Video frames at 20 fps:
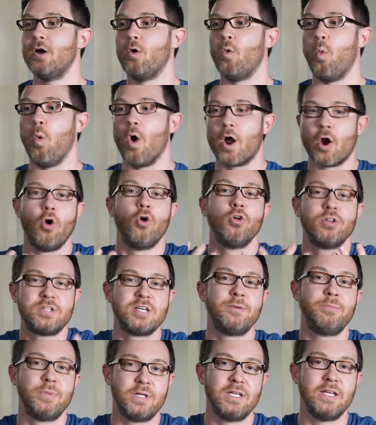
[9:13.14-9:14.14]
What
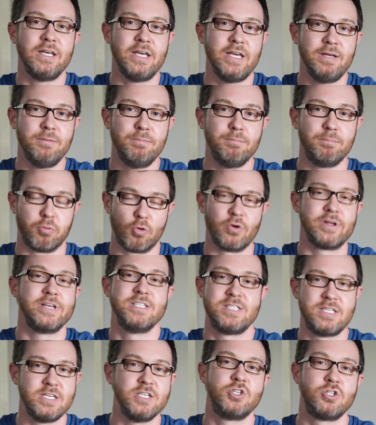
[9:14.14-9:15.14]
ultimately
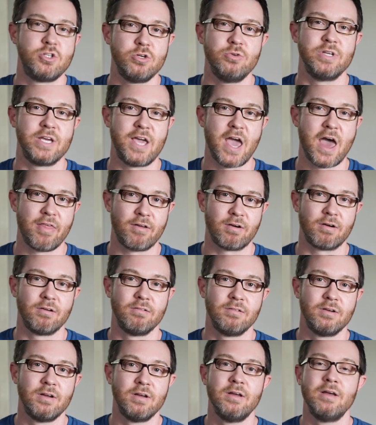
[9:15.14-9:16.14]
brings these two together,
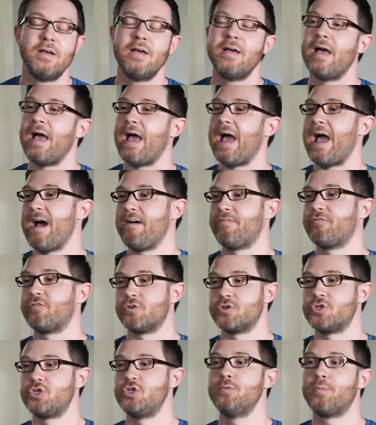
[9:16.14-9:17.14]
after
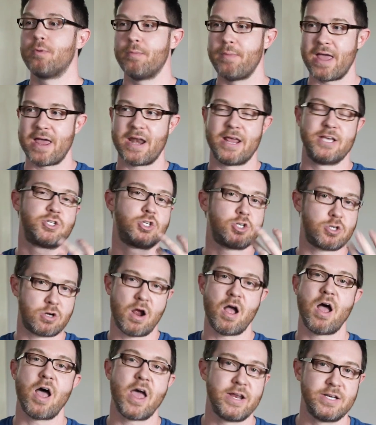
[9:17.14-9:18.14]
Superman has
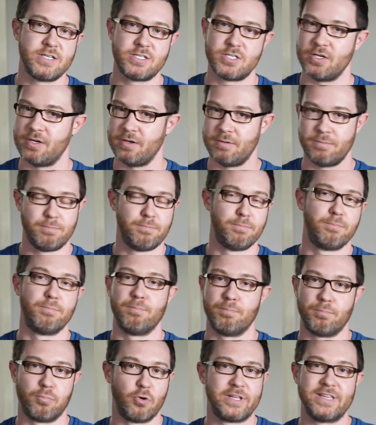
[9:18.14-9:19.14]
tried to
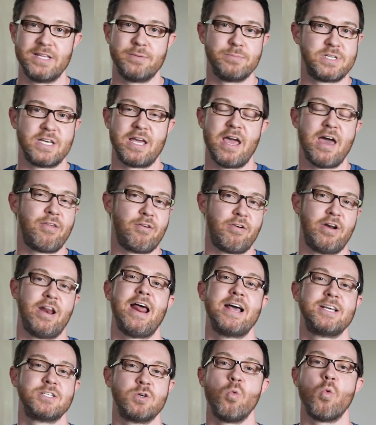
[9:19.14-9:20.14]
bring them together and it
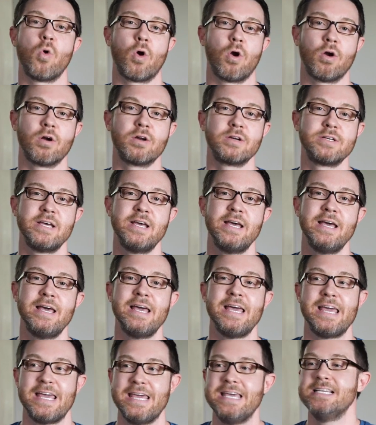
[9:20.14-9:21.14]
hasn't worked,
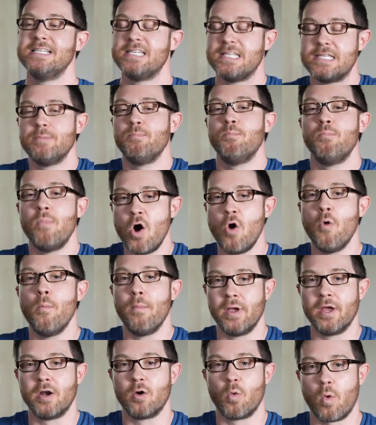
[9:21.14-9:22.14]
is the
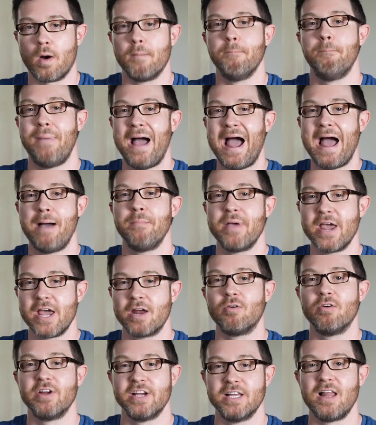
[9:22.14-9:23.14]
moment where Batman
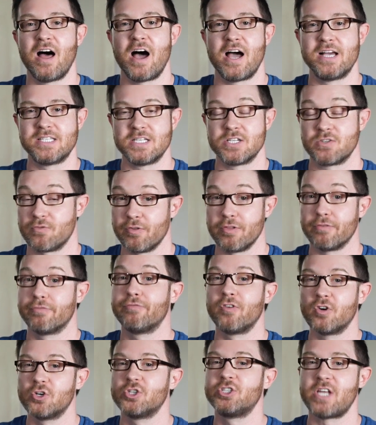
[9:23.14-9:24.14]
realizes for the
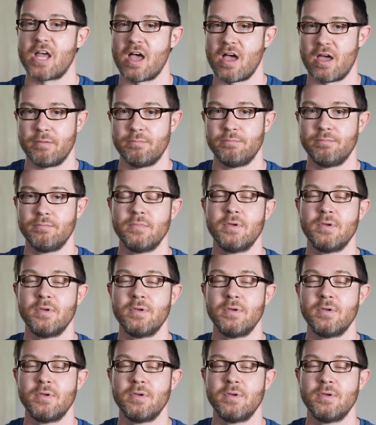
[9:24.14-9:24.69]
first time